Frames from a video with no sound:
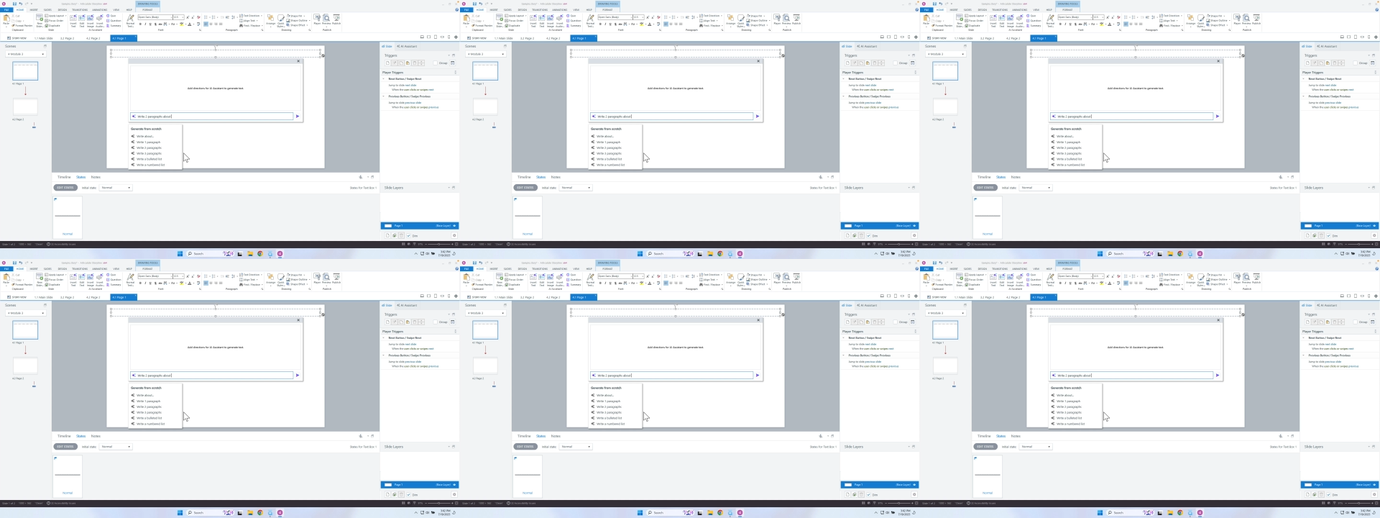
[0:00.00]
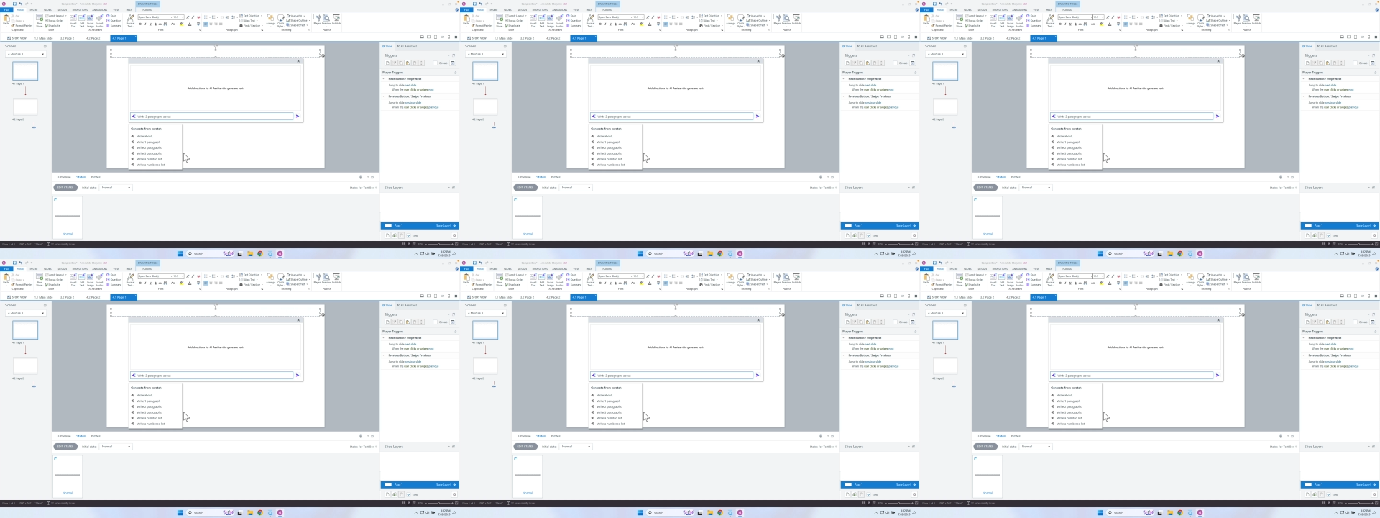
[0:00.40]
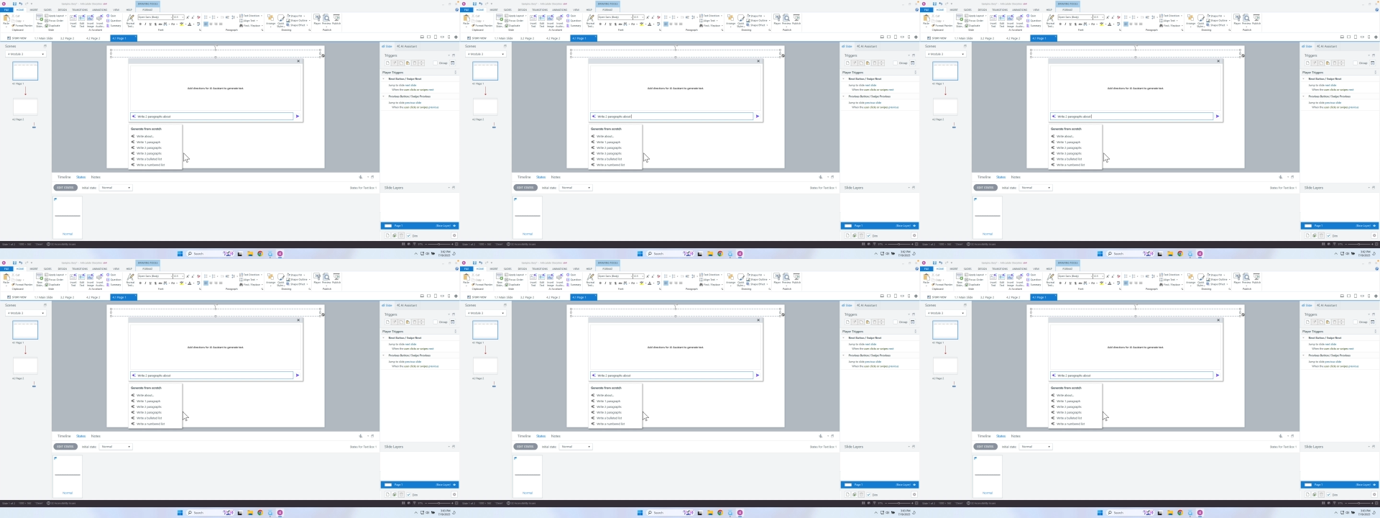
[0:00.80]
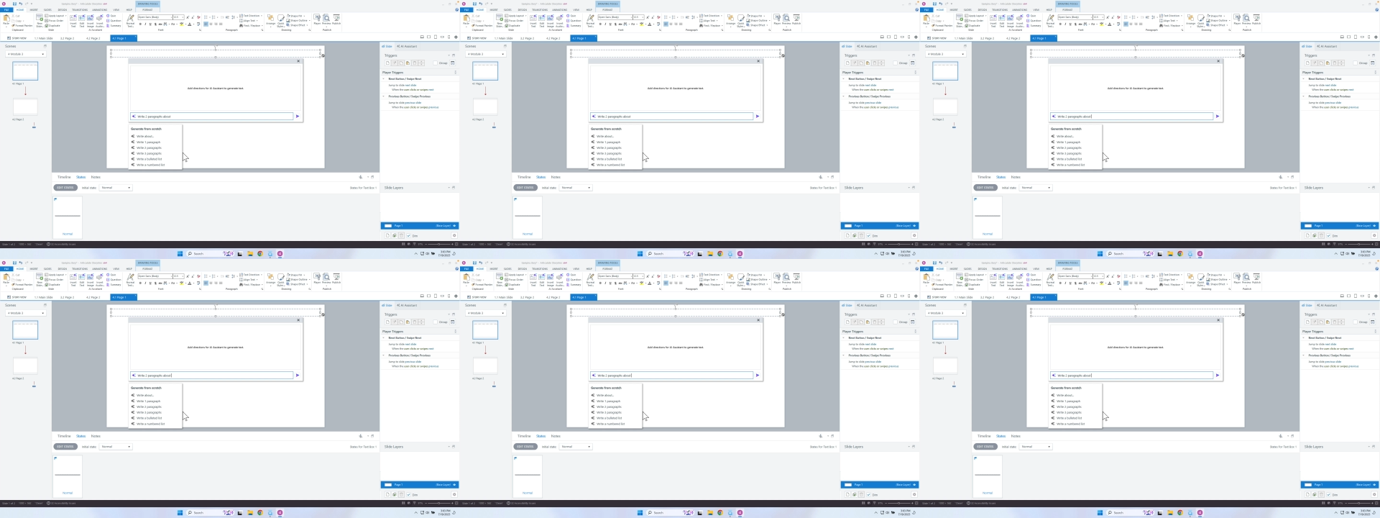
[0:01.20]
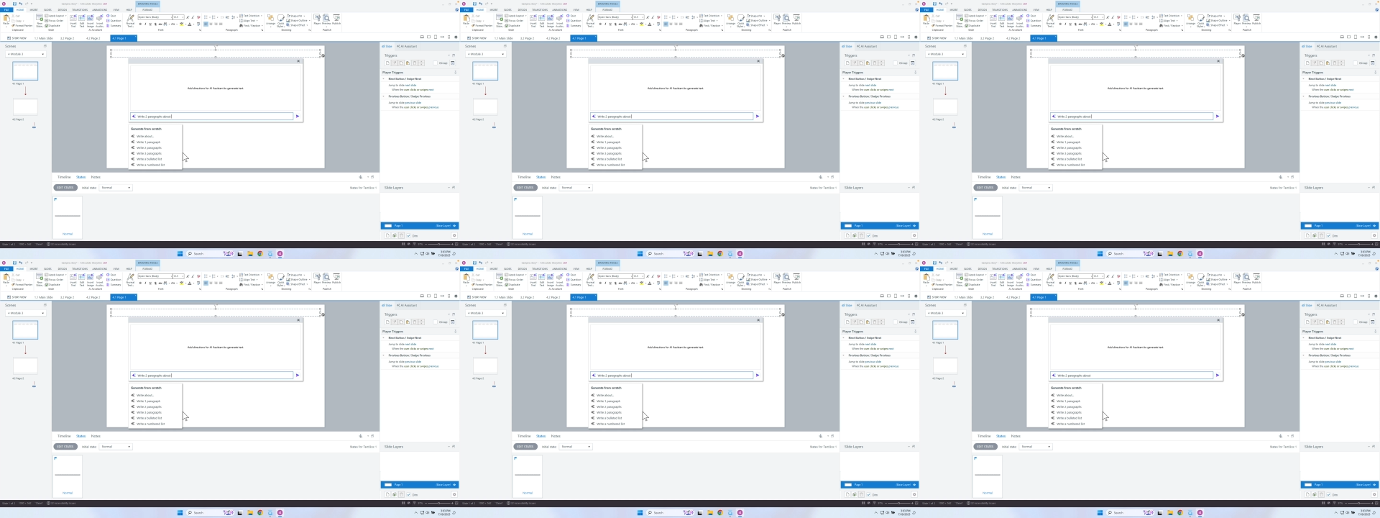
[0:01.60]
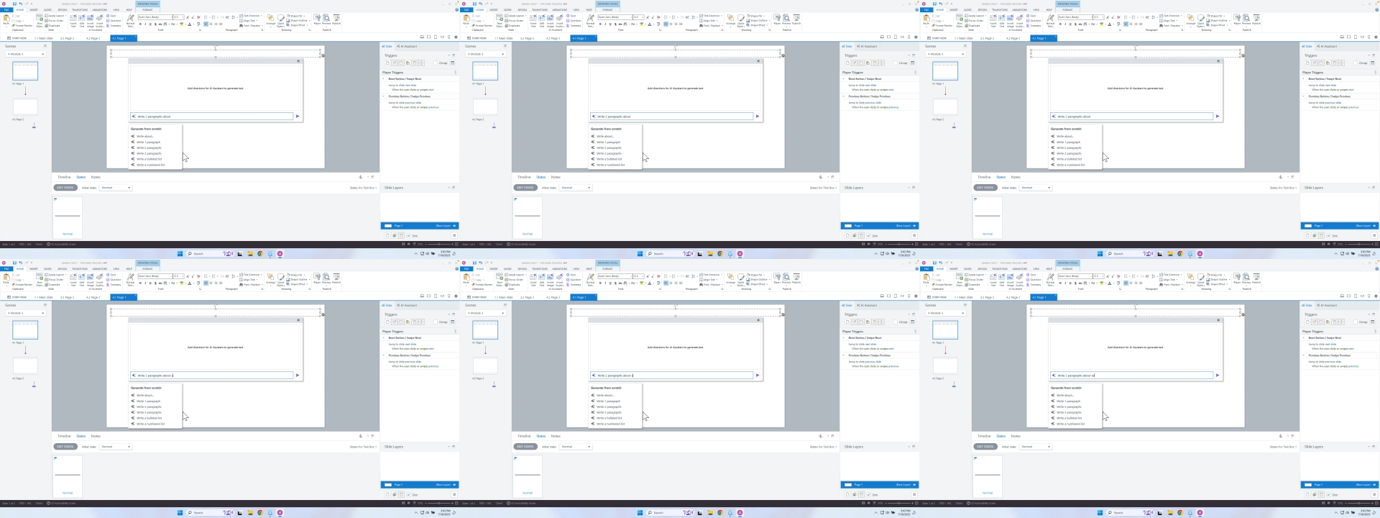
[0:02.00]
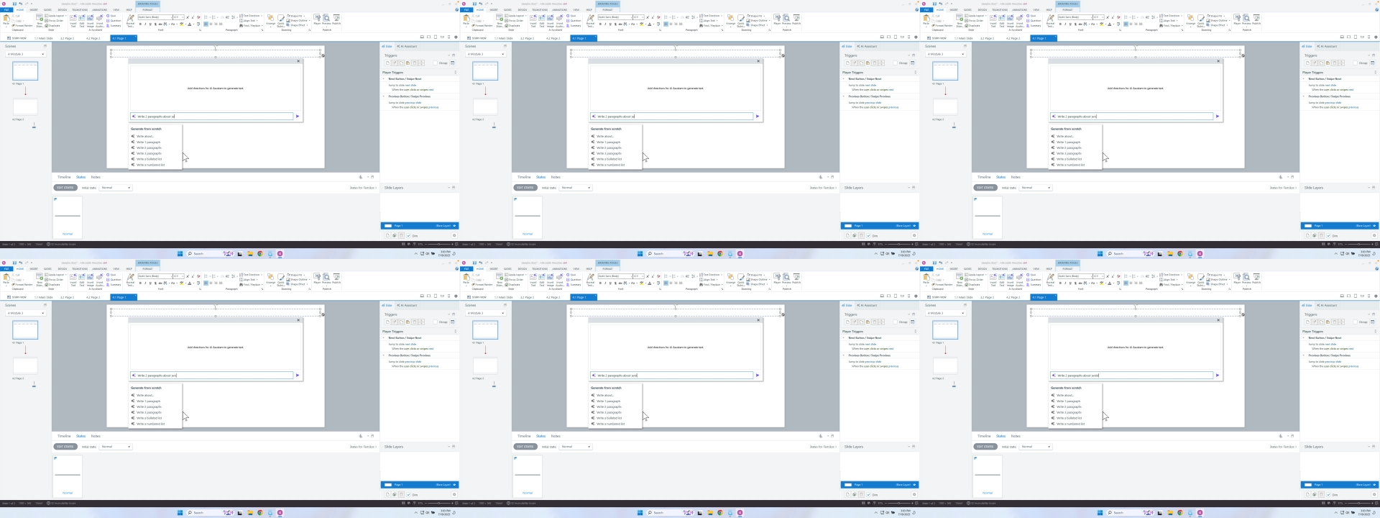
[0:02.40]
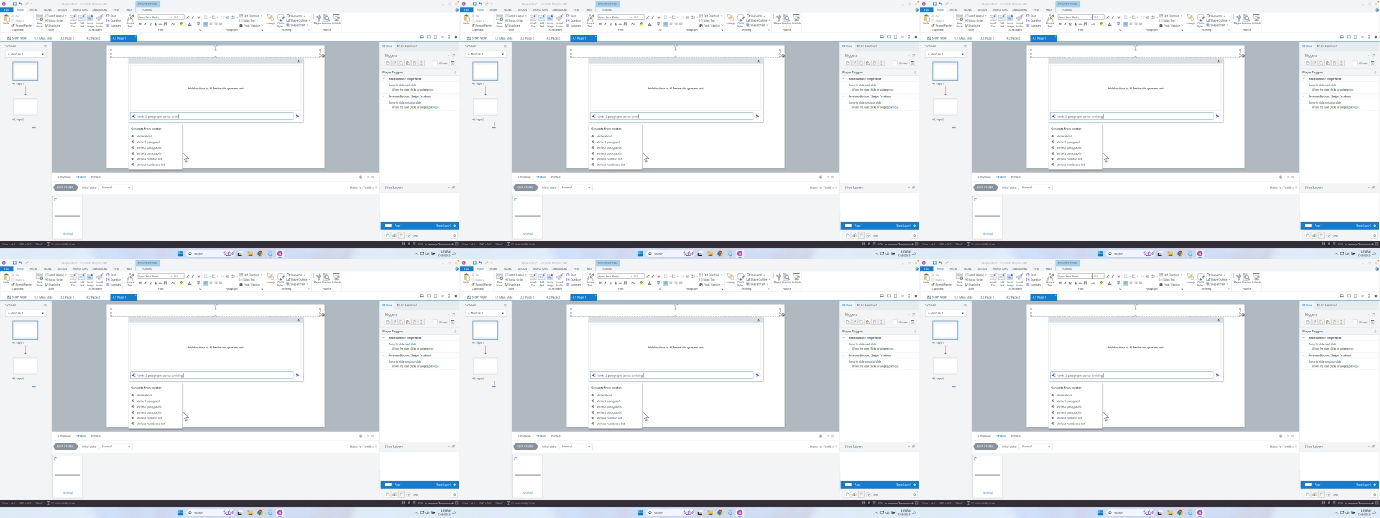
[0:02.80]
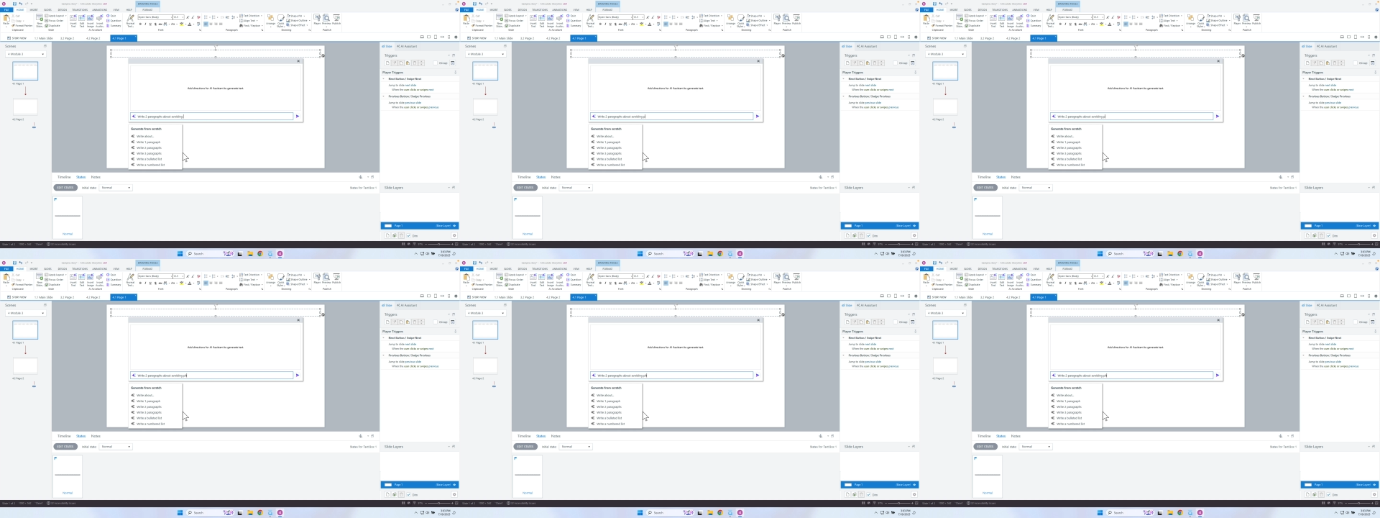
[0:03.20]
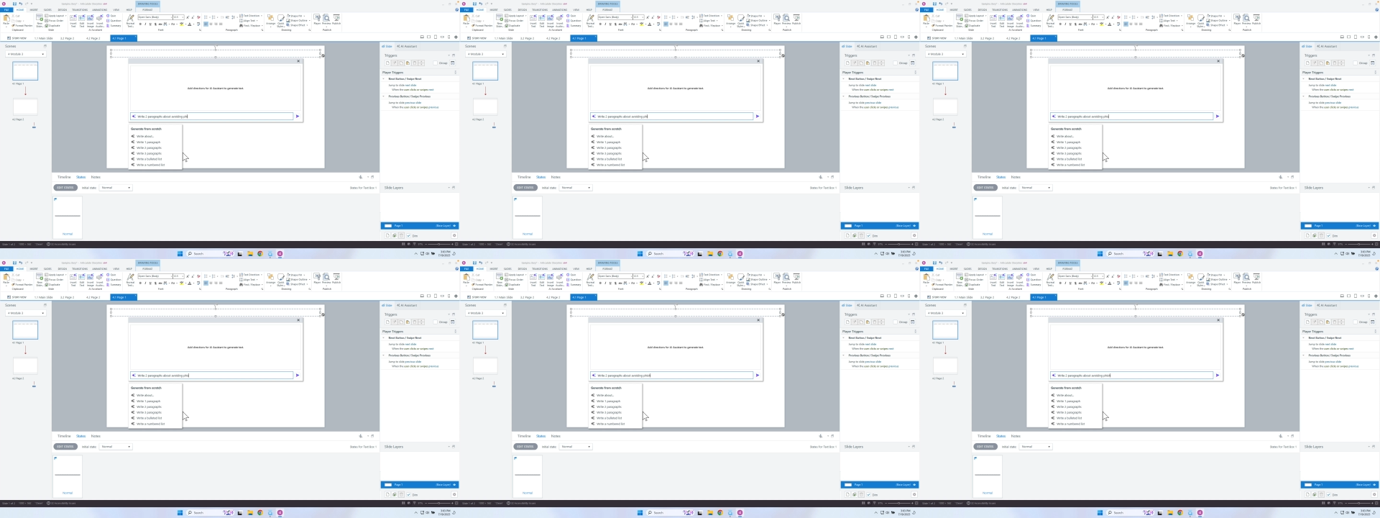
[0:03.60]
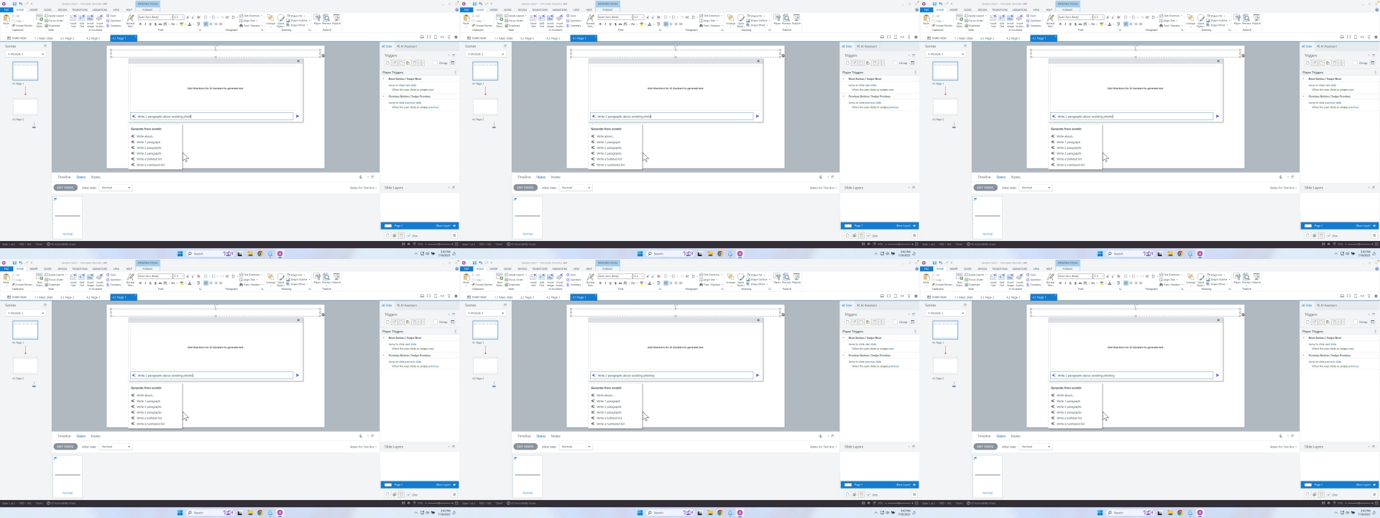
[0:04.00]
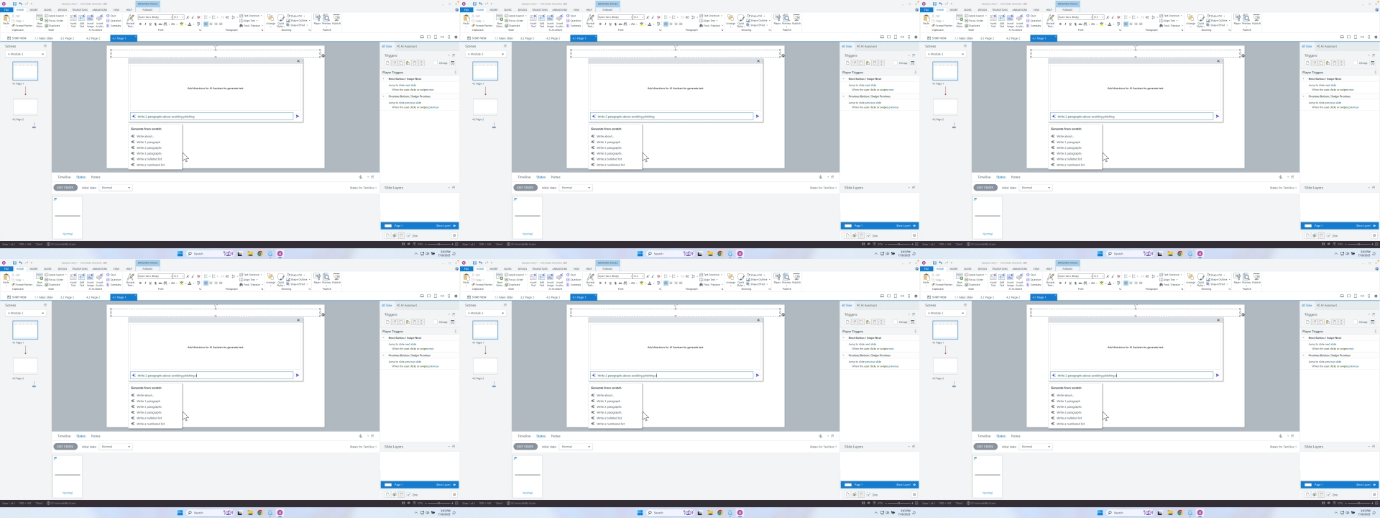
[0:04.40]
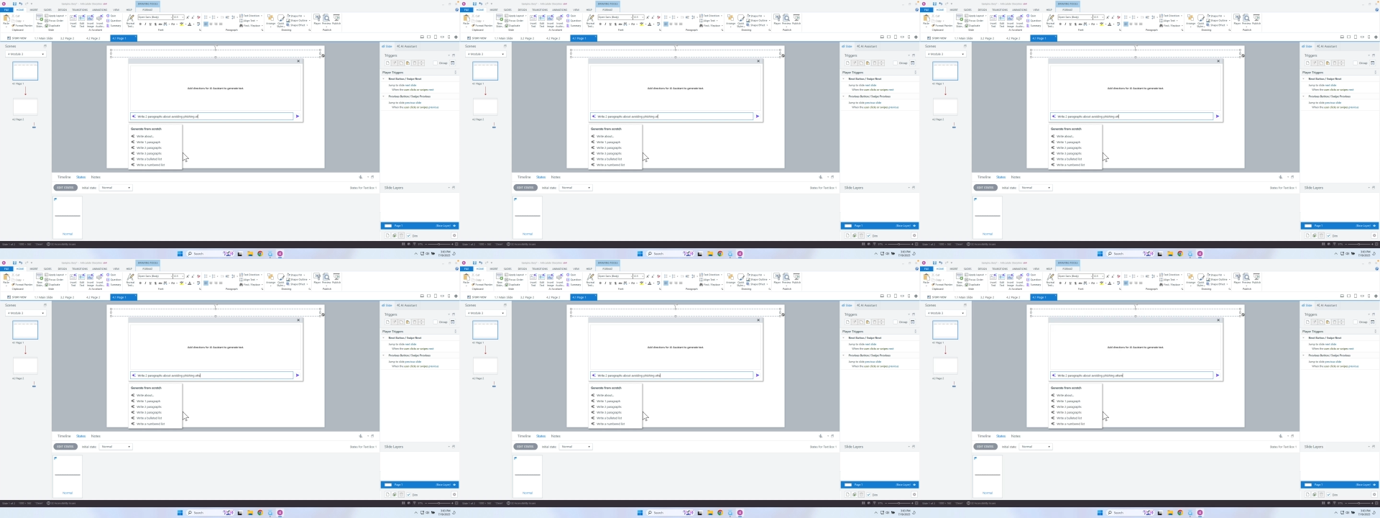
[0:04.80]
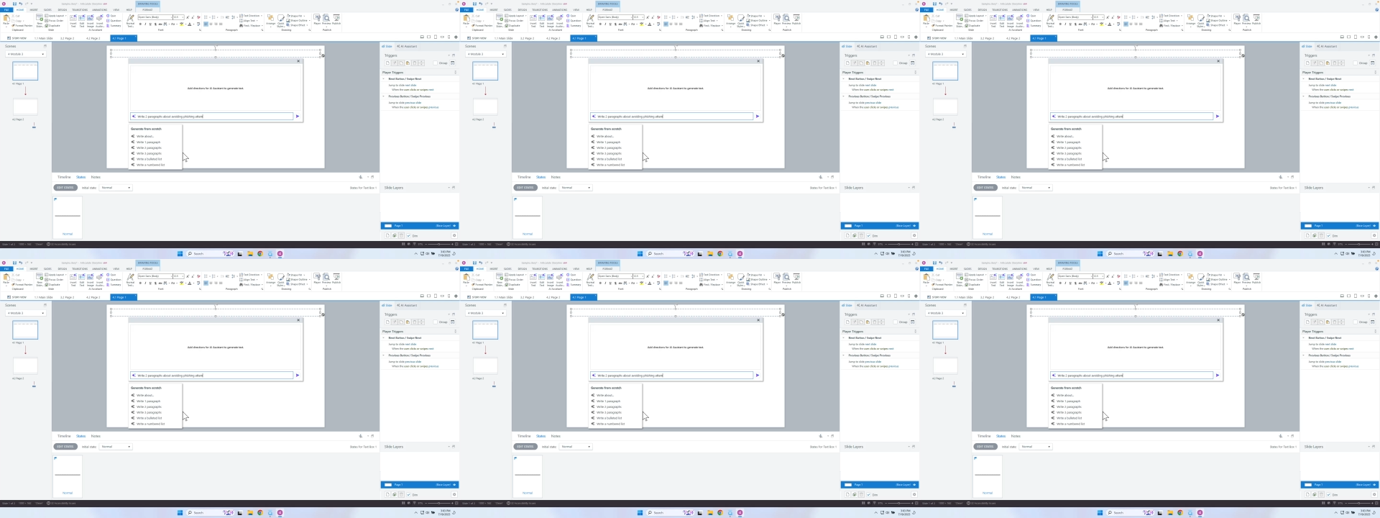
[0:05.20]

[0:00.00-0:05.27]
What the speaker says: (no speaker visible)